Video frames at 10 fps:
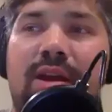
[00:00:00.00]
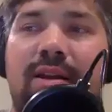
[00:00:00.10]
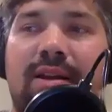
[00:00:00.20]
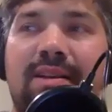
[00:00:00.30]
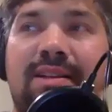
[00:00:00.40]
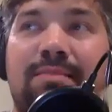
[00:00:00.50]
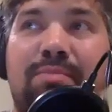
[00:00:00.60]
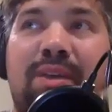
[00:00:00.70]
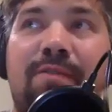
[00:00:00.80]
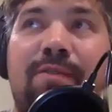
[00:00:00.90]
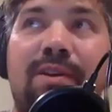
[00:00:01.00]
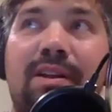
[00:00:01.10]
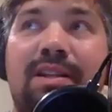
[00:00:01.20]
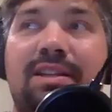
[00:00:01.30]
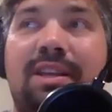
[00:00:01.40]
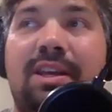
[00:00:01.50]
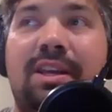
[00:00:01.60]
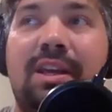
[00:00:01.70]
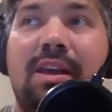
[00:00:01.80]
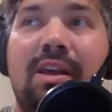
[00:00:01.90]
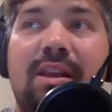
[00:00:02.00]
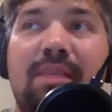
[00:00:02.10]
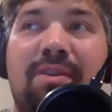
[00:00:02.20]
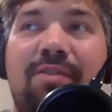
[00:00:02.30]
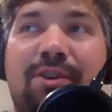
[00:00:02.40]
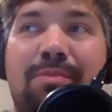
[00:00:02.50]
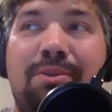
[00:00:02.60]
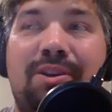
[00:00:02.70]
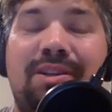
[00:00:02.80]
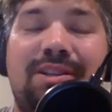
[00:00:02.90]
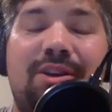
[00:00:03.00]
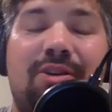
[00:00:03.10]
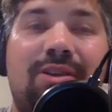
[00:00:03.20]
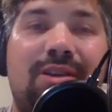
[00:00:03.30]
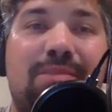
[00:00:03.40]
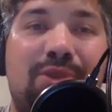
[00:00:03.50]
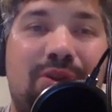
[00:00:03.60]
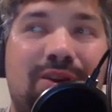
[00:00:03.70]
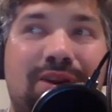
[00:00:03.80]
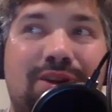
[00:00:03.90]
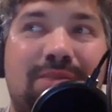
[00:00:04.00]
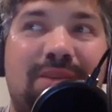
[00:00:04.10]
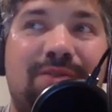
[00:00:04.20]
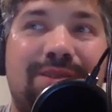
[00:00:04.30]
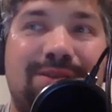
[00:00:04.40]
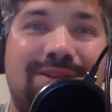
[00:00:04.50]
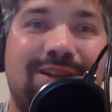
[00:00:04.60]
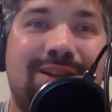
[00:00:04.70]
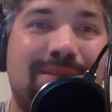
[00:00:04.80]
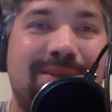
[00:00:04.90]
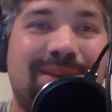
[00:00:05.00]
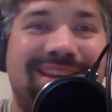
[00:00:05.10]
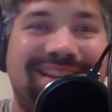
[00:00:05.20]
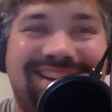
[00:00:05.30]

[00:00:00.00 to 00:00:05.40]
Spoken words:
And it's Bigfoot is the Bigfoot community is the only community you can actually make friends with a celebrity.